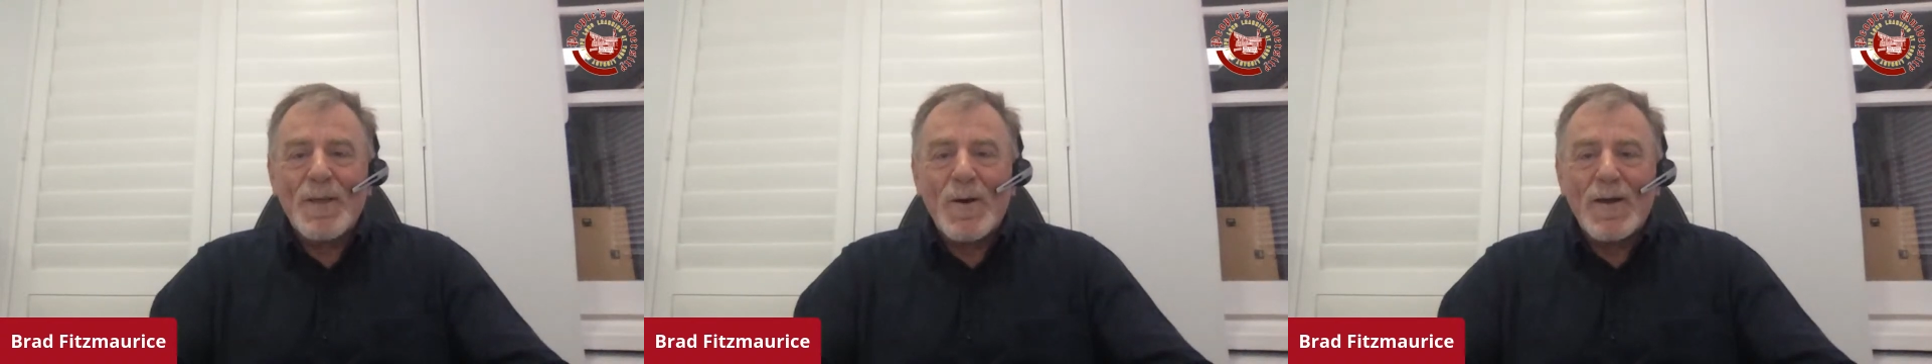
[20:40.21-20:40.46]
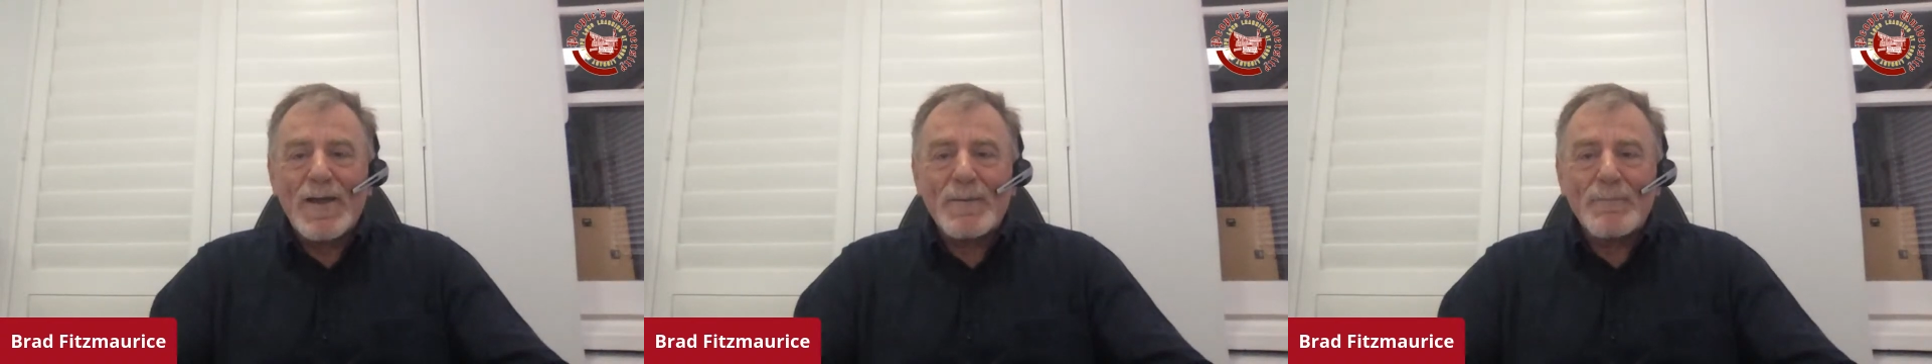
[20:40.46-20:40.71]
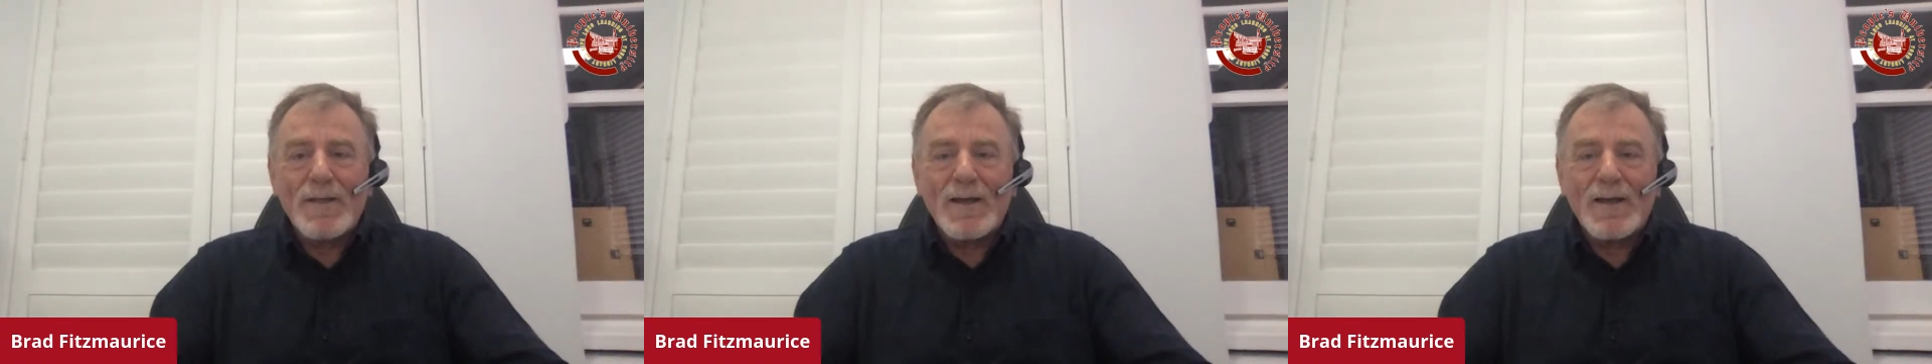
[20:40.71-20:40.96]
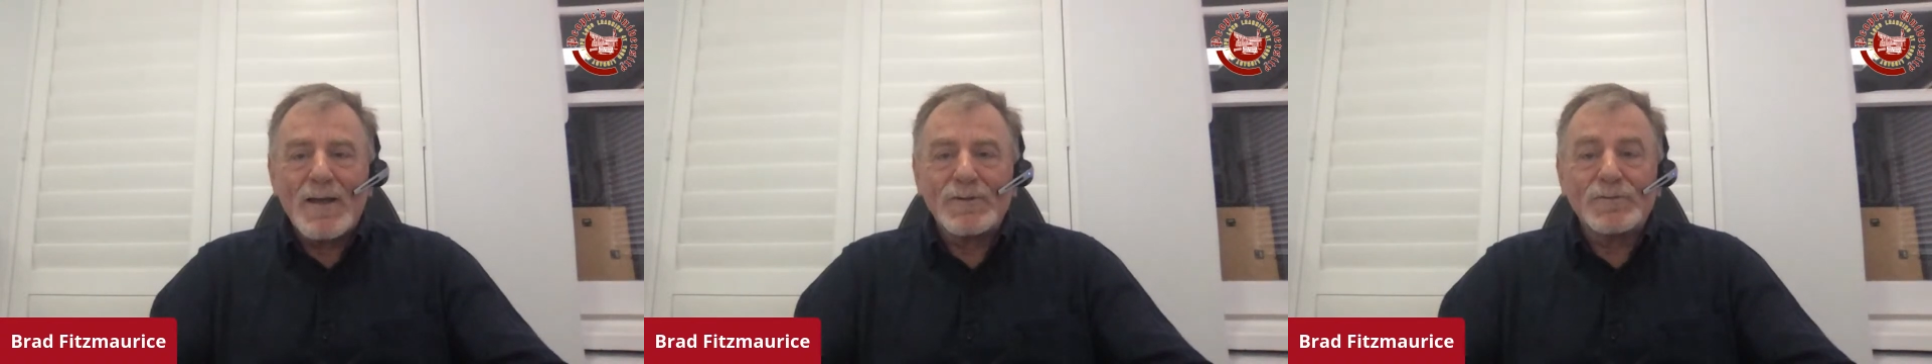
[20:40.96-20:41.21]
I am
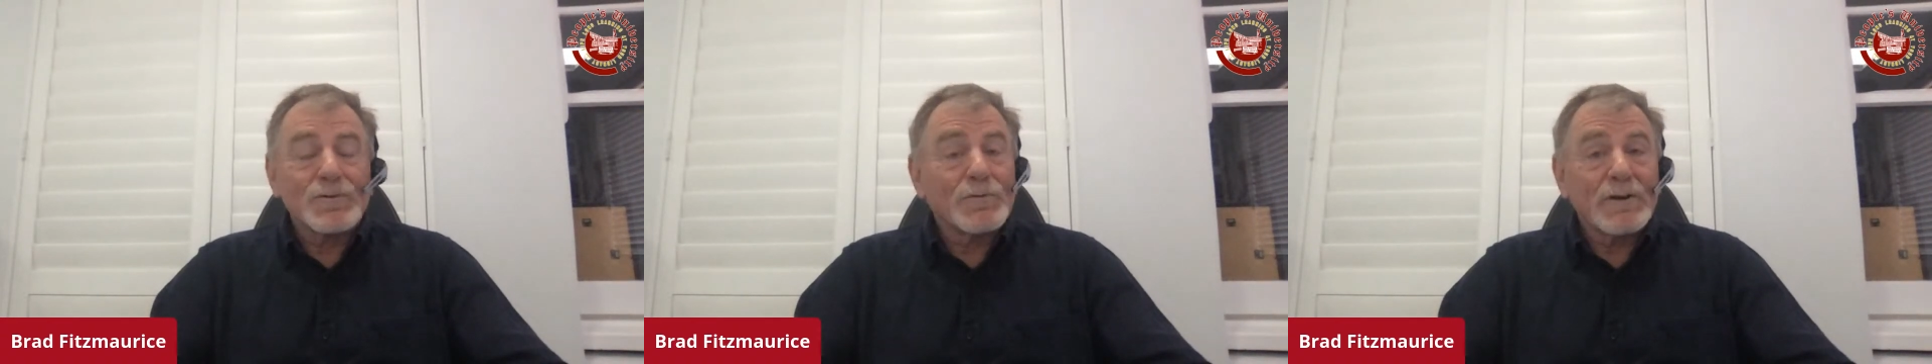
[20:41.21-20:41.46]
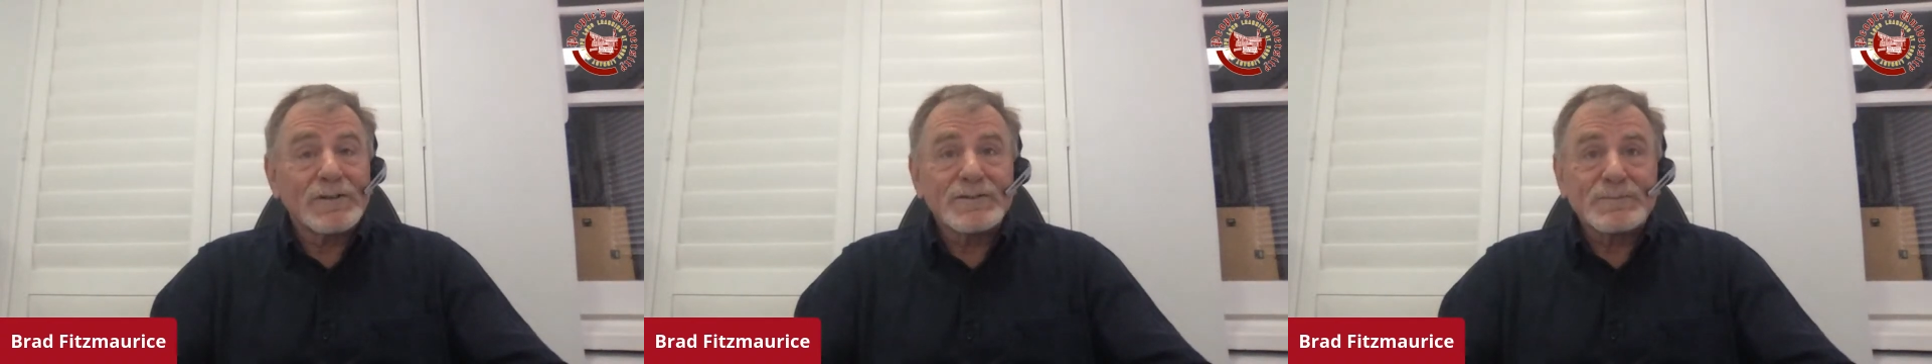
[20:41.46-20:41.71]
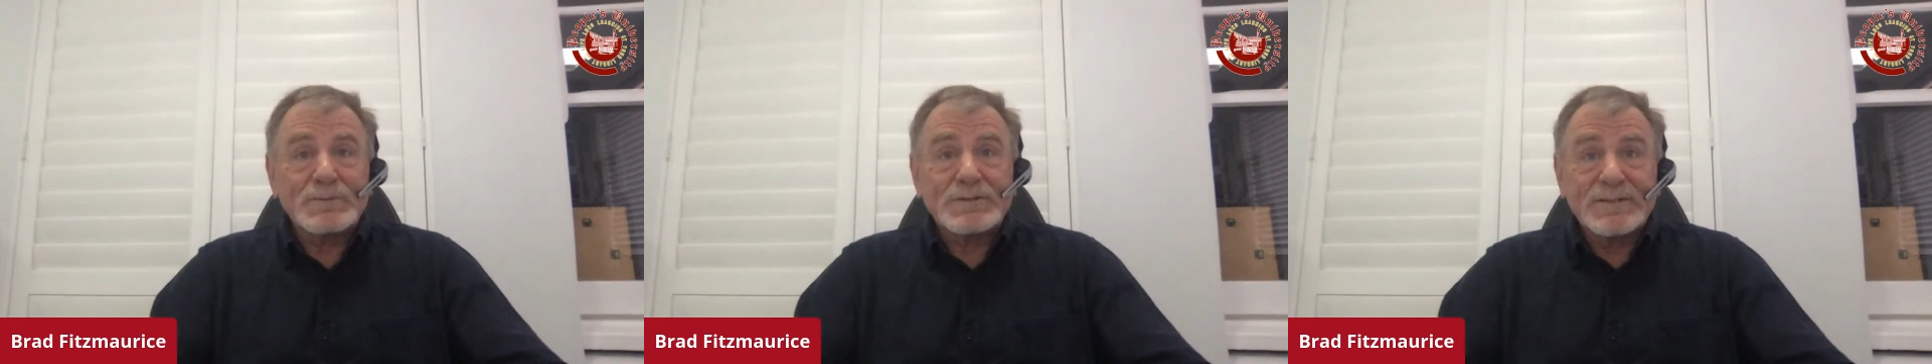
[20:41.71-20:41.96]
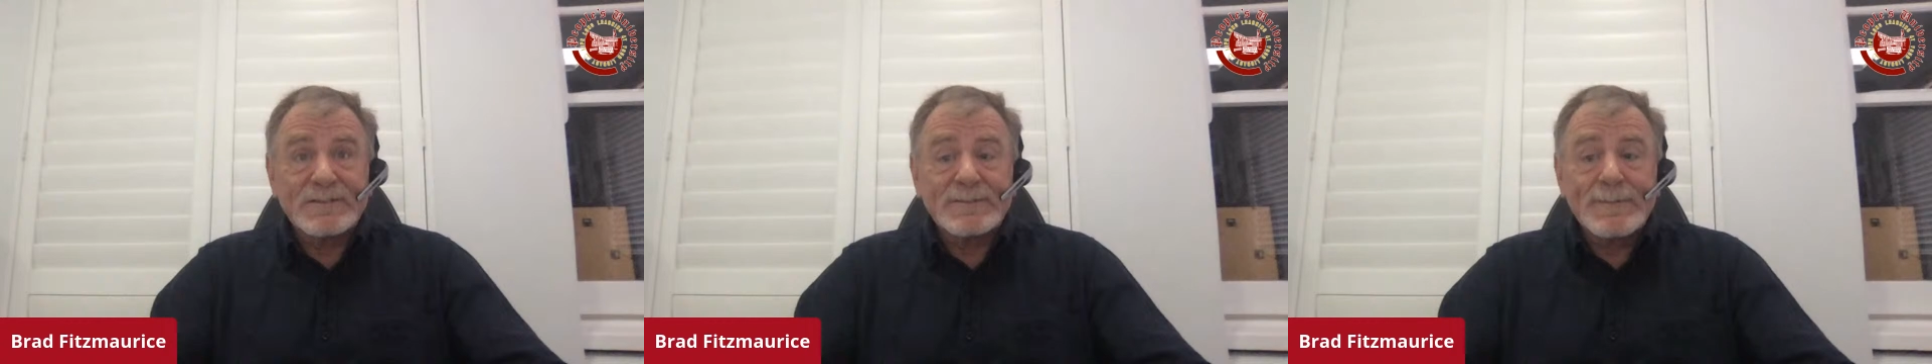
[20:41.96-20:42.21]
that the directors
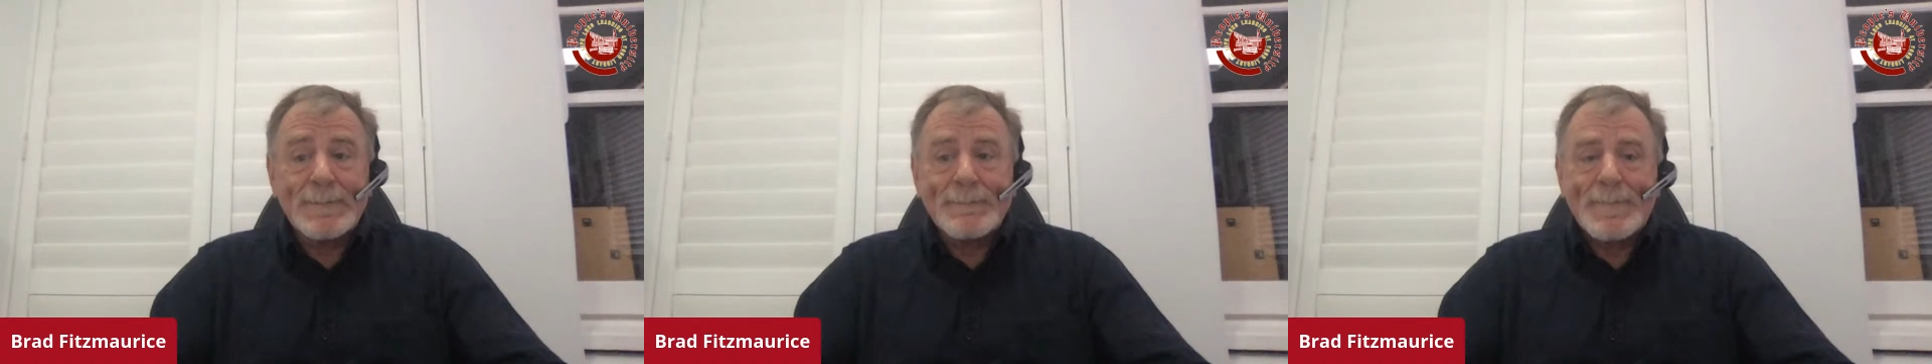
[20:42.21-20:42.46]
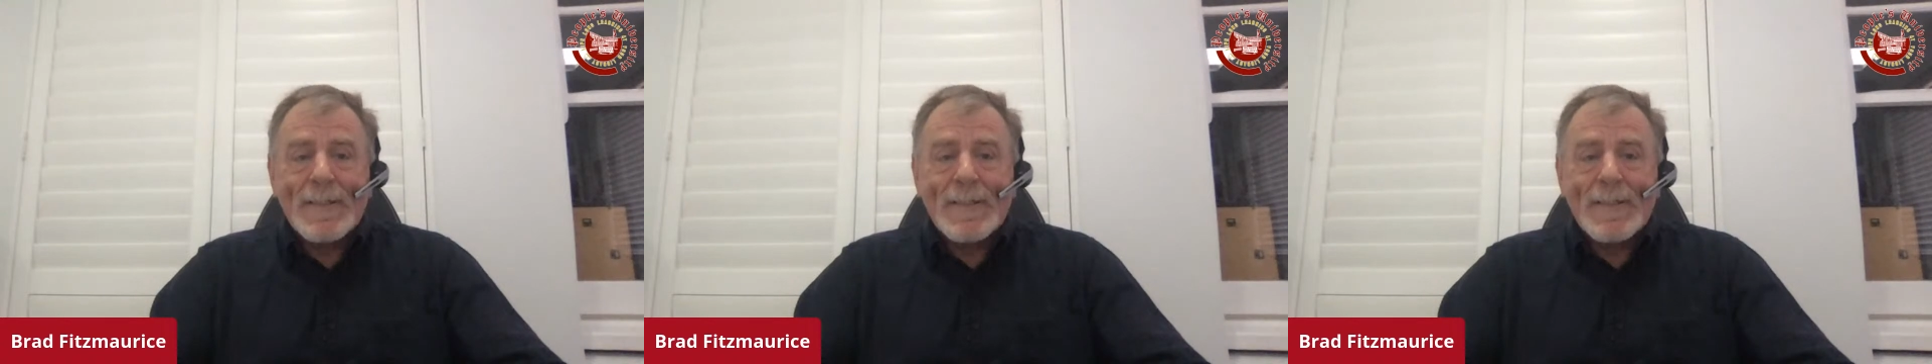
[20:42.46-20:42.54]
persisted